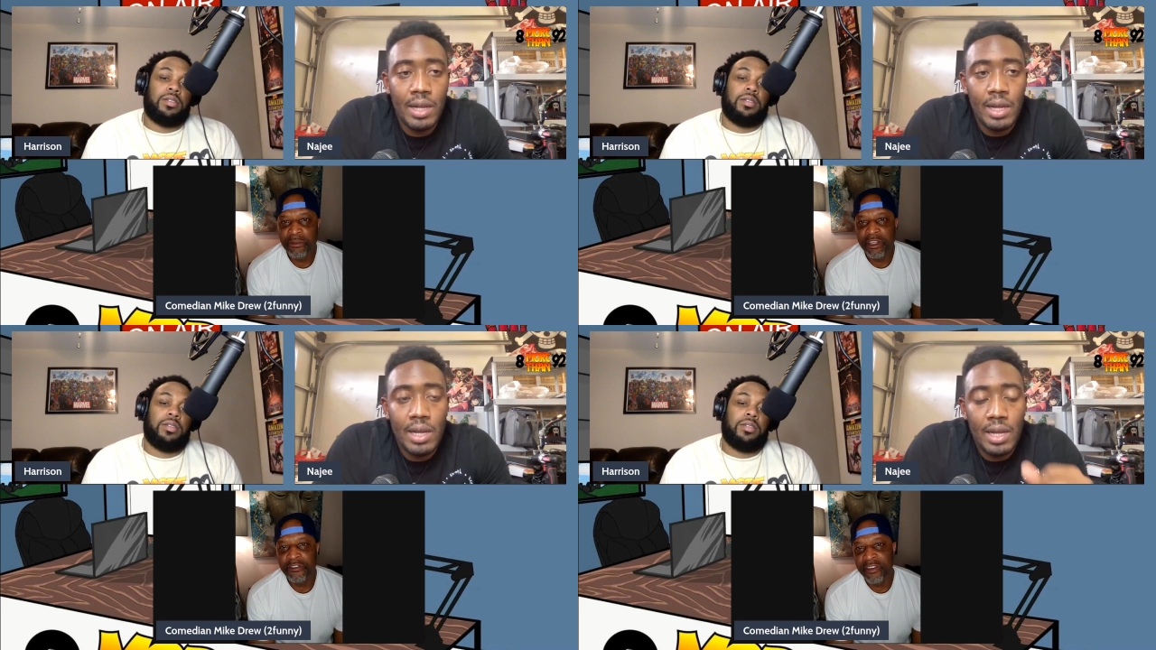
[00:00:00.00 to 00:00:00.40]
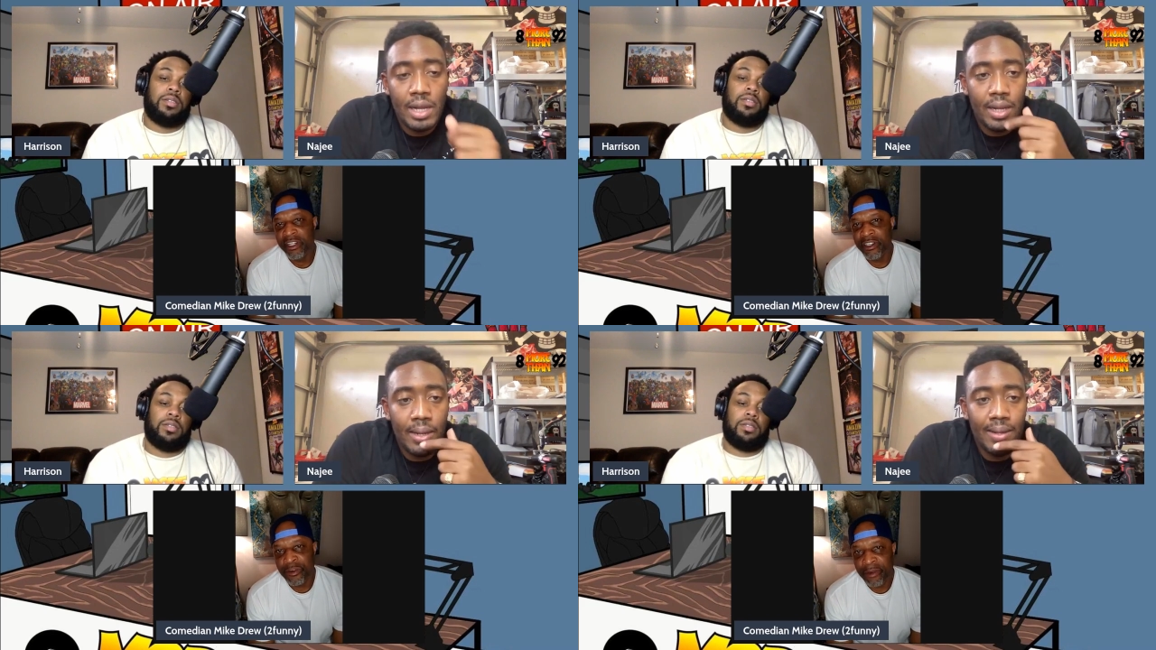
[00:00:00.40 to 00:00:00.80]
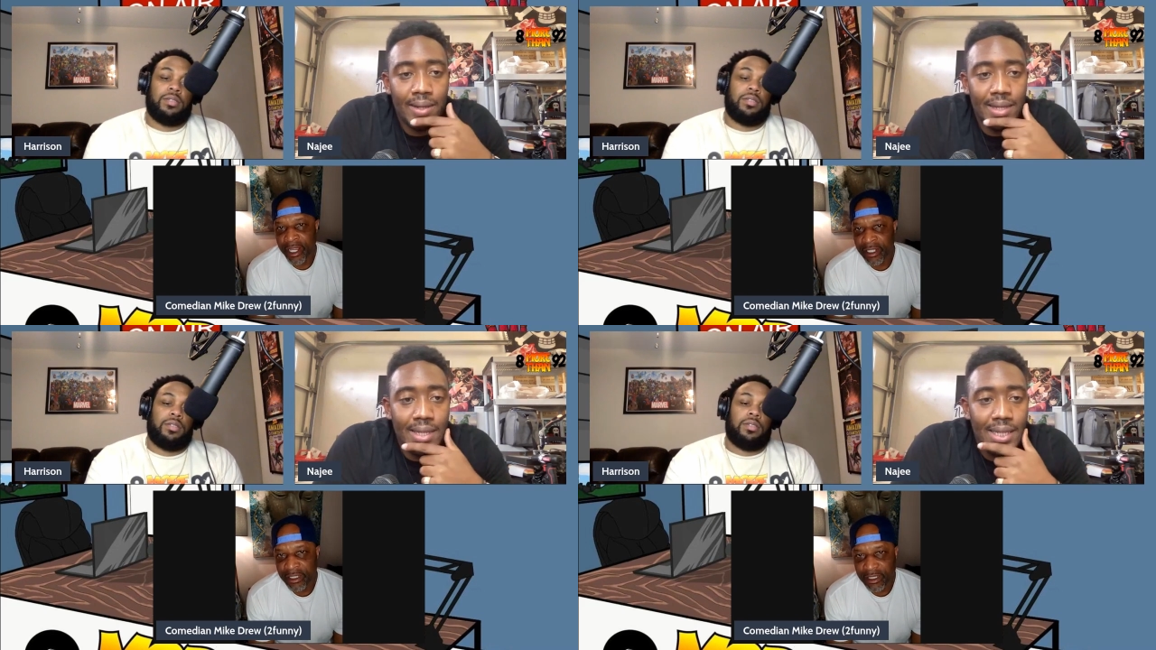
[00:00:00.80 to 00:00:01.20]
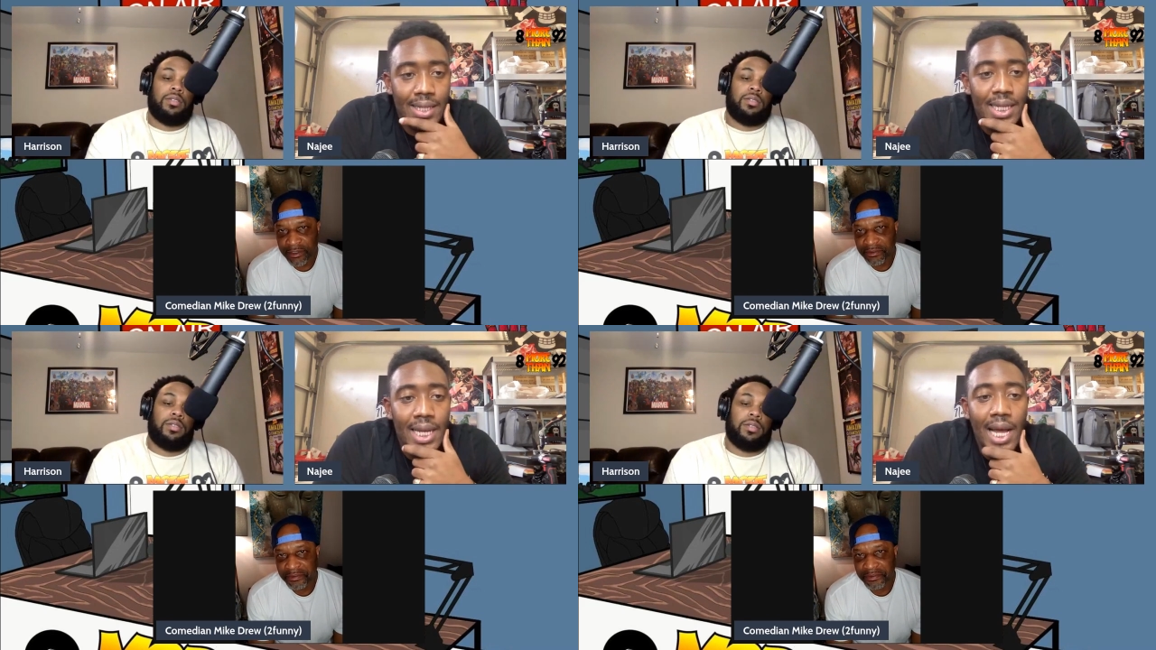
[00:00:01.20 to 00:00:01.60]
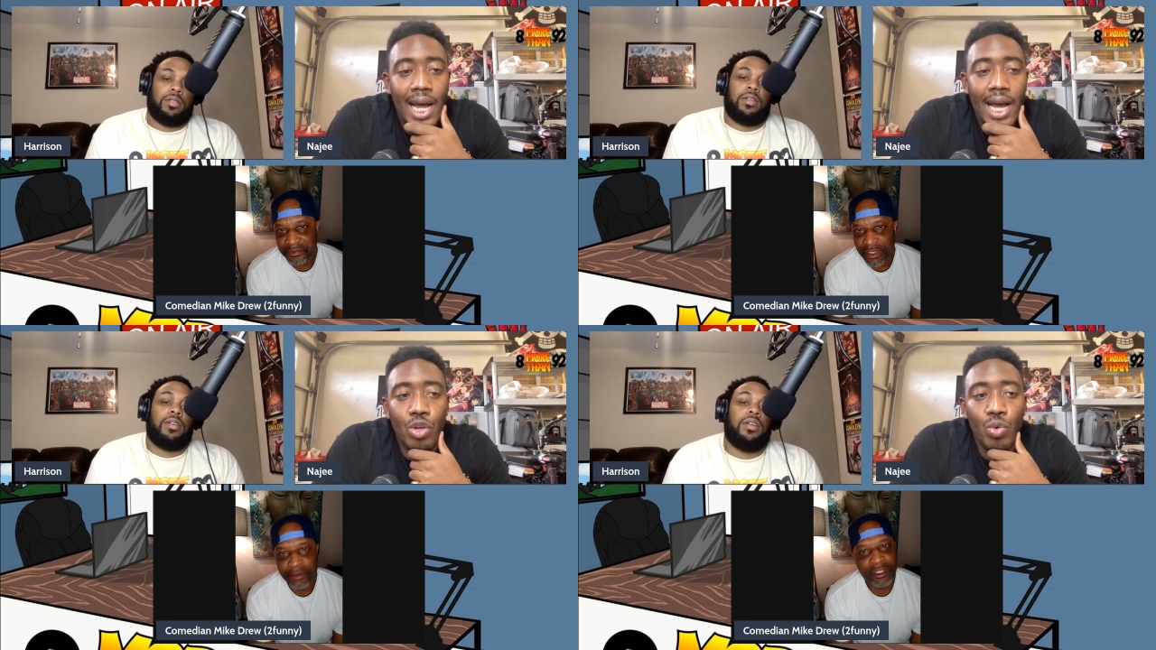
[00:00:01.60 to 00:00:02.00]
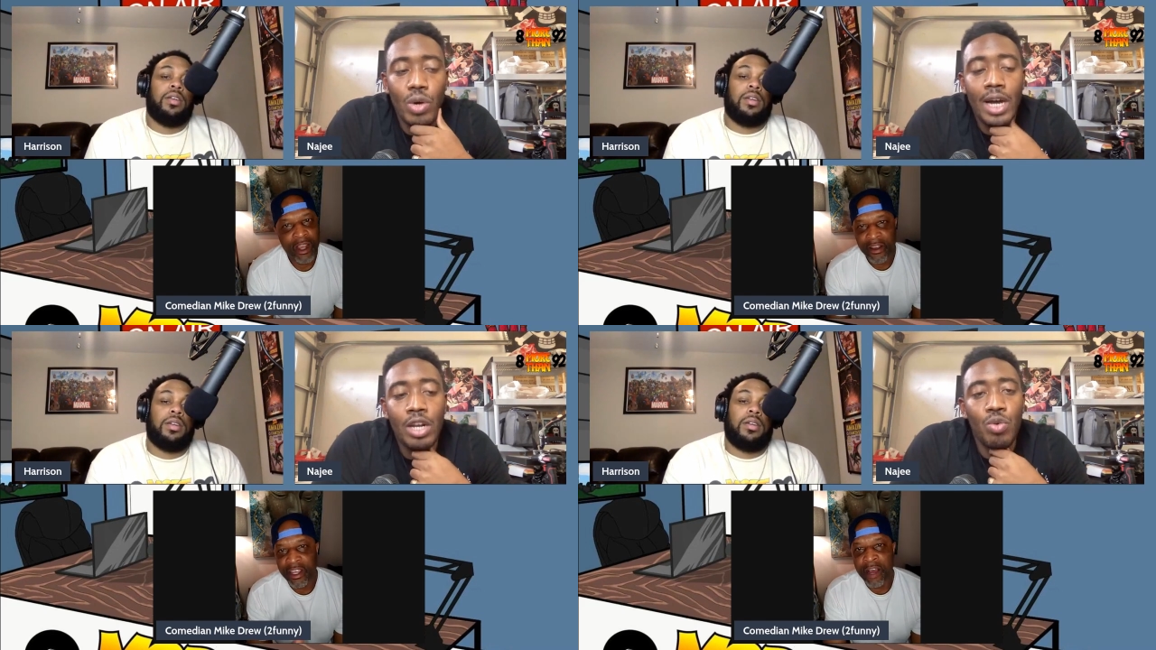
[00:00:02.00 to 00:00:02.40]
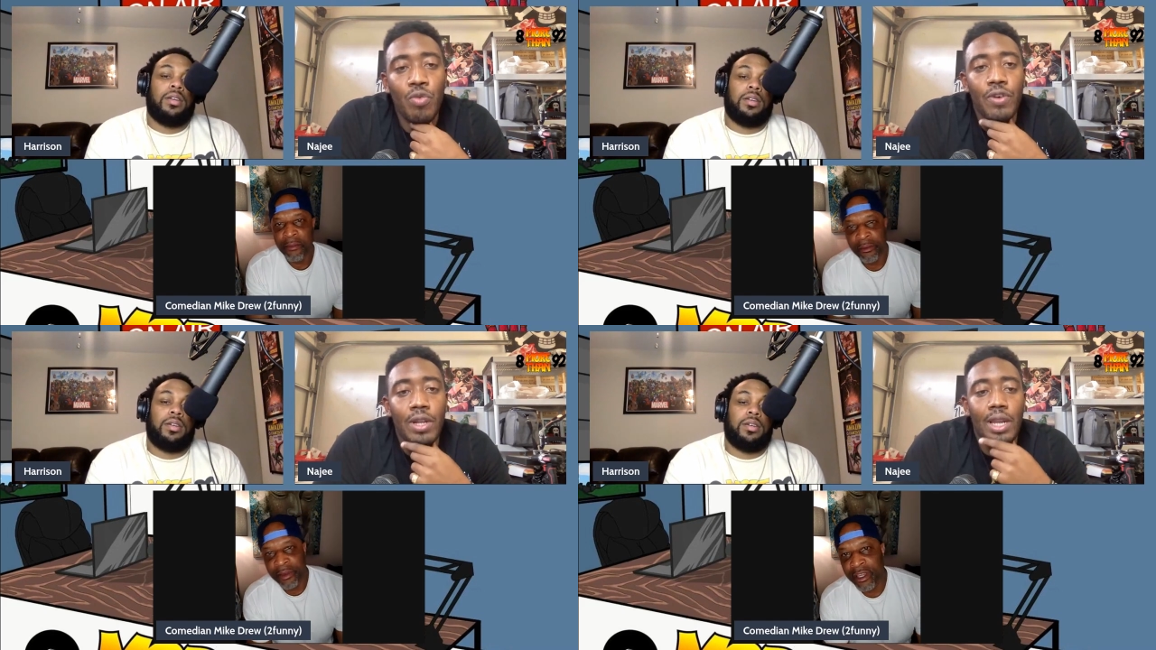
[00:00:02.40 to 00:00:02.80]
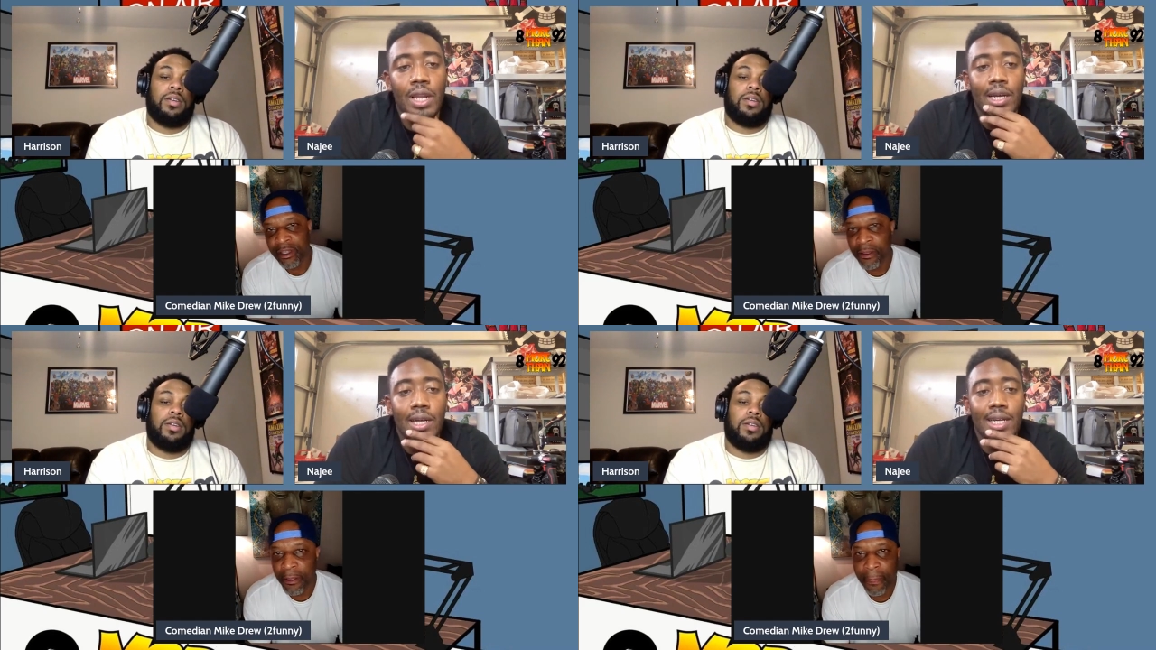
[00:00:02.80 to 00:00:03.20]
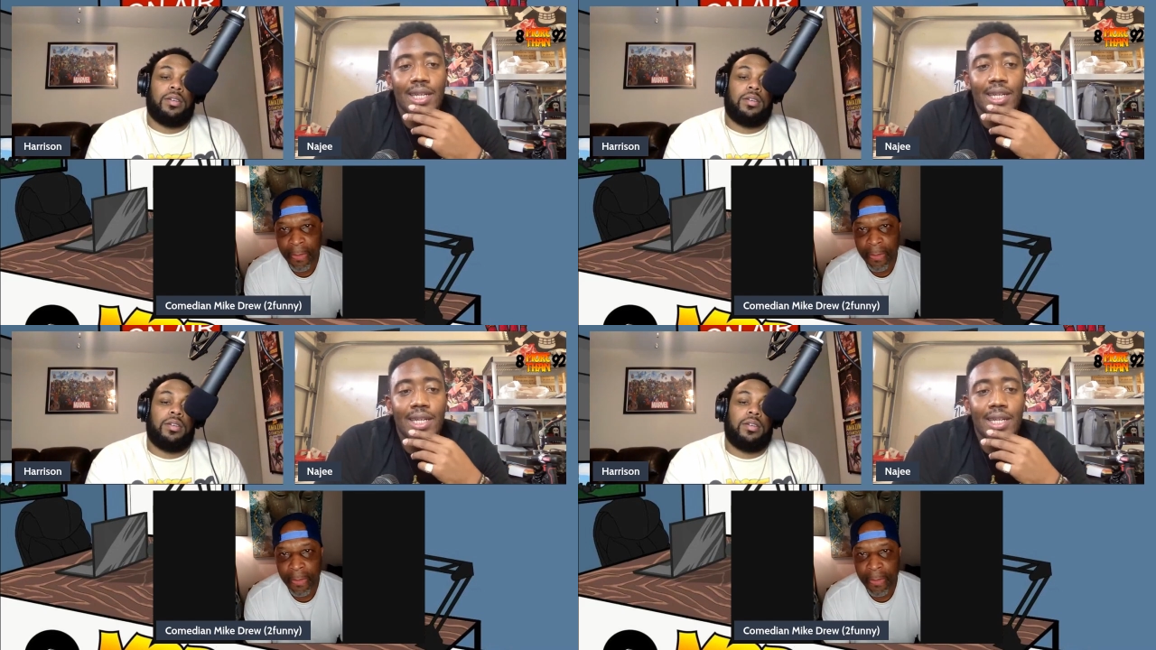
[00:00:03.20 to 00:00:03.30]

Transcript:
Speaker 1: be offending nobody. I'm how sorry, do you, y'all. How do you feel like?